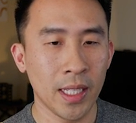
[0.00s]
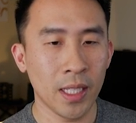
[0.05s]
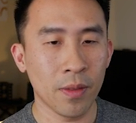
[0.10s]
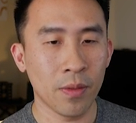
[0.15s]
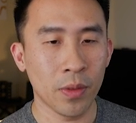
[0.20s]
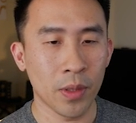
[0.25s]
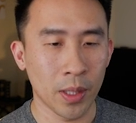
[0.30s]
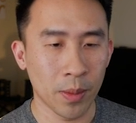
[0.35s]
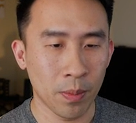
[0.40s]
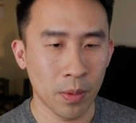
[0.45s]

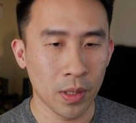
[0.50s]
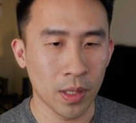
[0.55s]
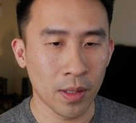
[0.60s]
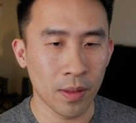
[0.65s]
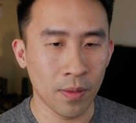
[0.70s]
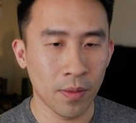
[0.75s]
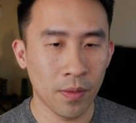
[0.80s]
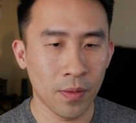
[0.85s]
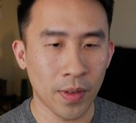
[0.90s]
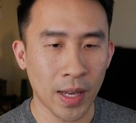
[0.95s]
If we put
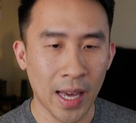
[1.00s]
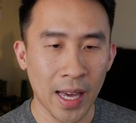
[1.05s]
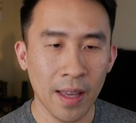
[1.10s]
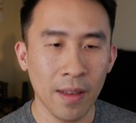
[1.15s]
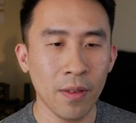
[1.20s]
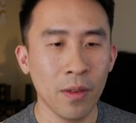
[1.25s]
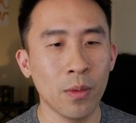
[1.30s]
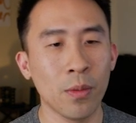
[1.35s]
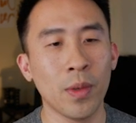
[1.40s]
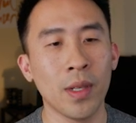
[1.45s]
in
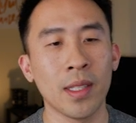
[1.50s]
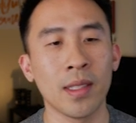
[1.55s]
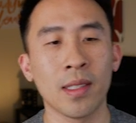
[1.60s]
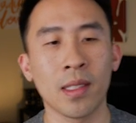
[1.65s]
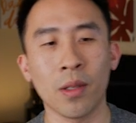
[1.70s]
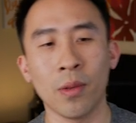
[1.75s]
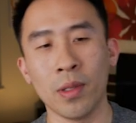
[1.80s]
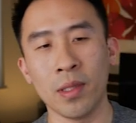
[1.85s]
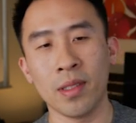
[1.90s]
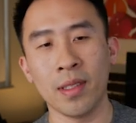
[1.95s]
5,
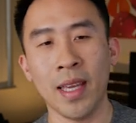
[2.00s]
what's going